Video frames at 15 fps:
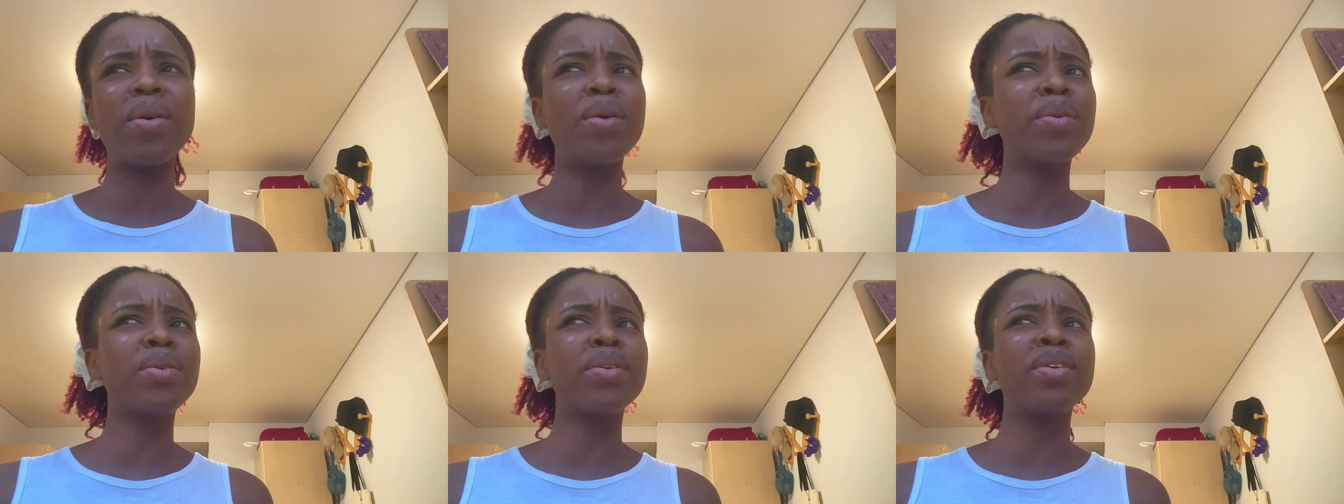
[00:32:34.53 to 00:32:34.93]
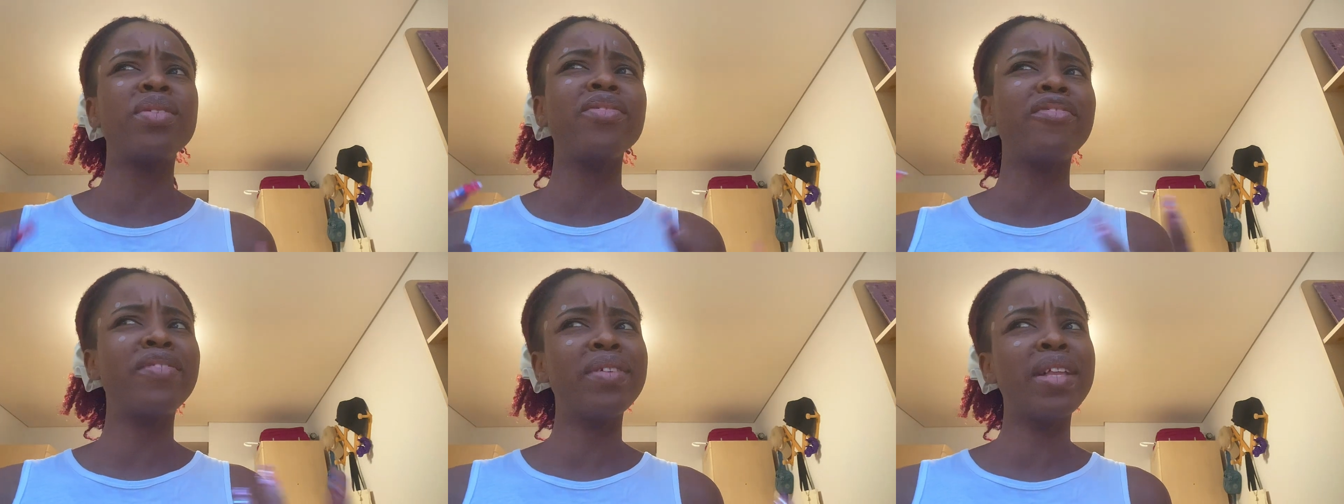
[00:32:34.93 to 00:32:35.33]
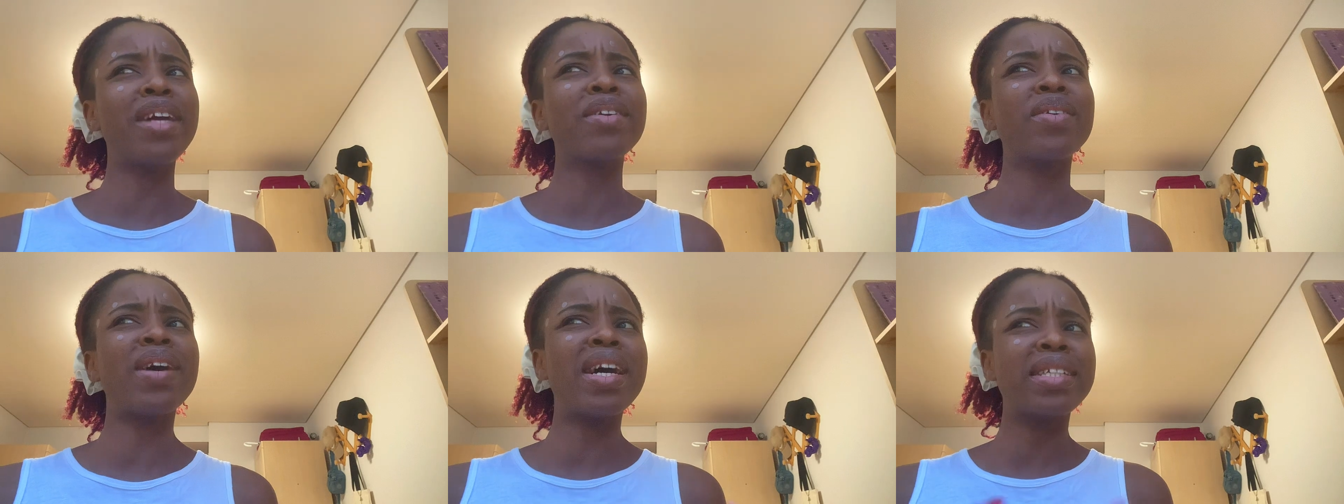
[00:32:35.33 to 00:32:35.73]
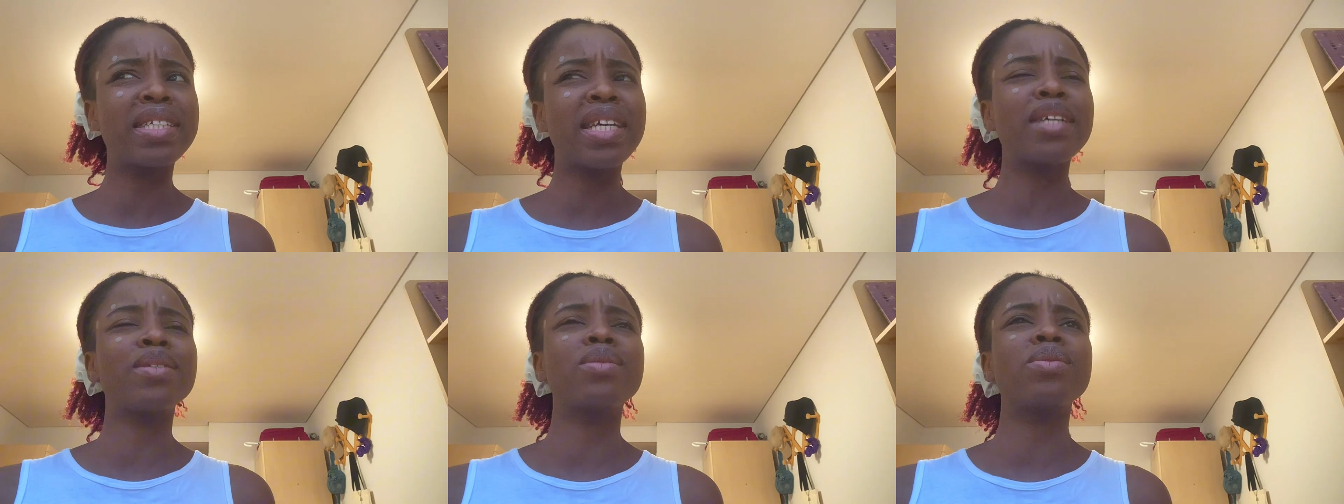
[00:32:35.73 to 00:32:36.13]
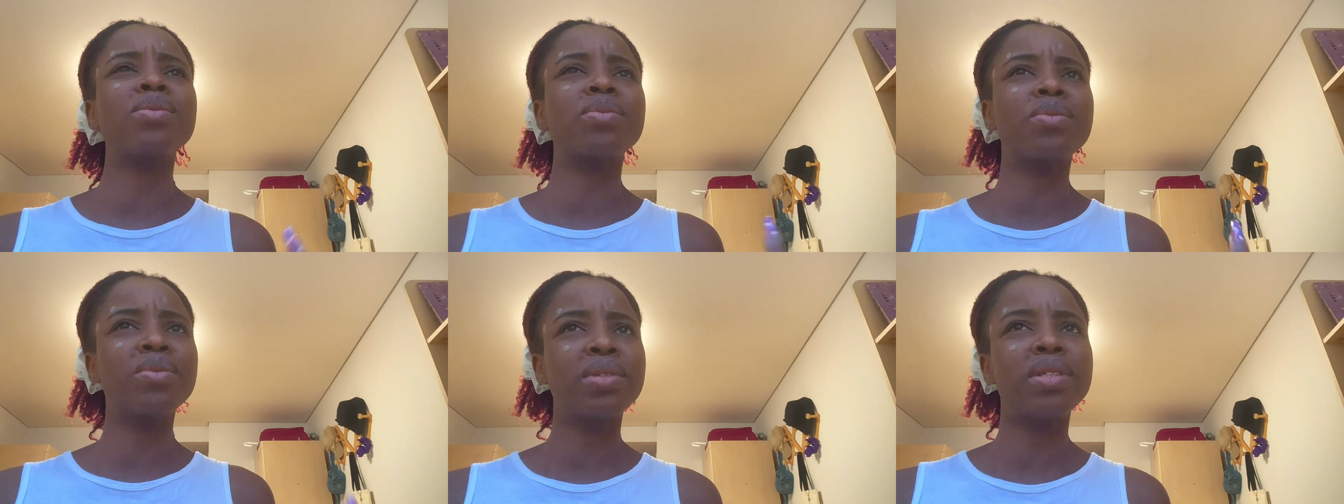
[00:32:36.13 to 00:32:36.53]
or you feel like your answer is
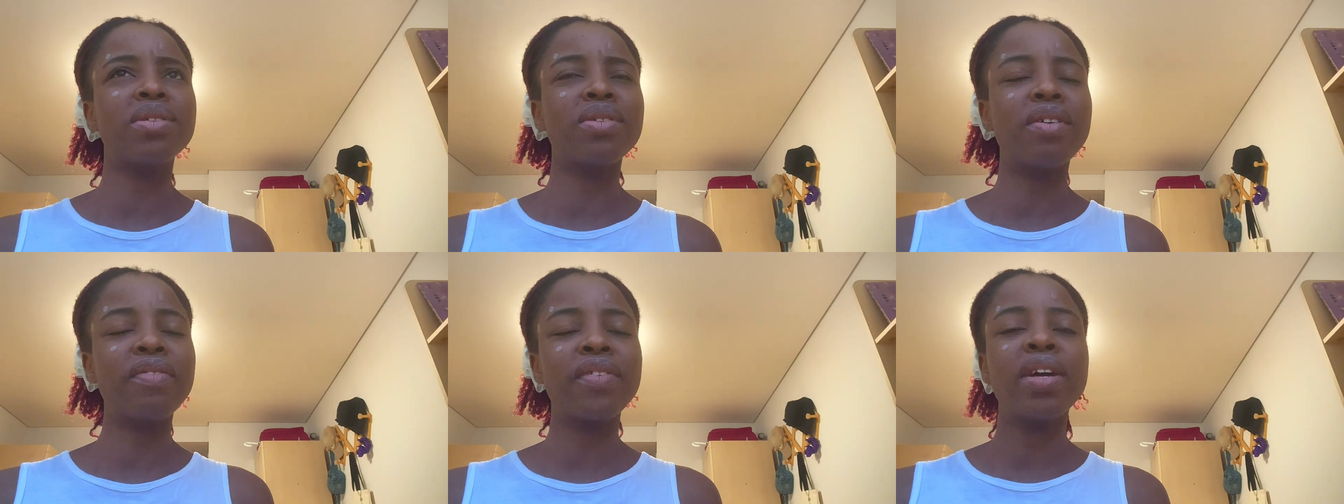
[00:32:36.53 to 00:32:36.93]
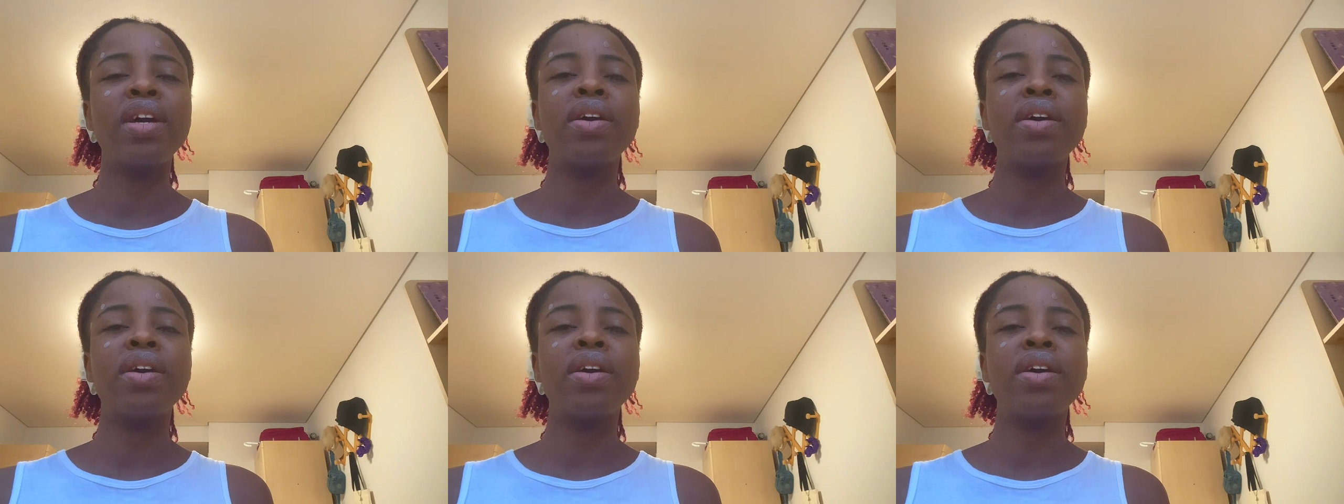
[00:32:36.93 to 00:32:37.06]
not good enough,